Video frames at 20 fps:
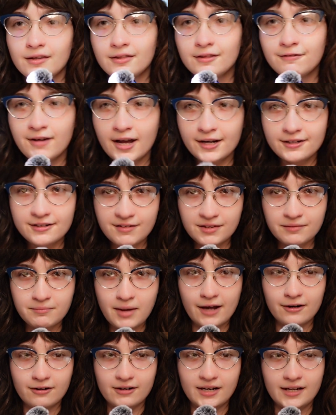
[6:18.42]
The fact of the
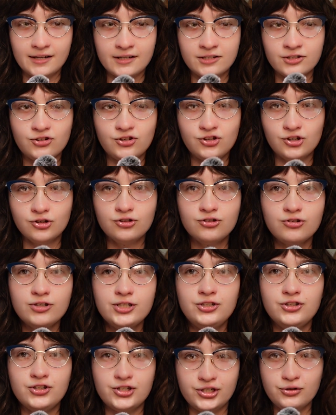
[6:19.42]
matter is, children
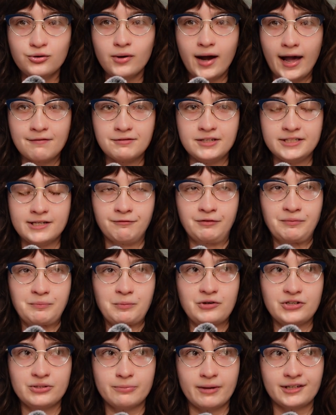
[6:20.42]
do have a different
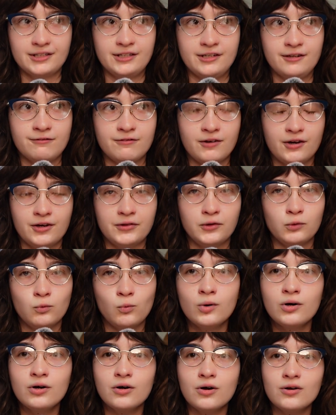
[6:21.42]
perspective on the
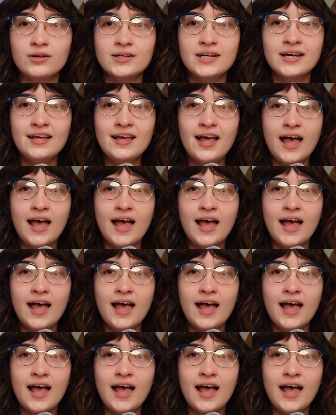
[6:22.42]
world.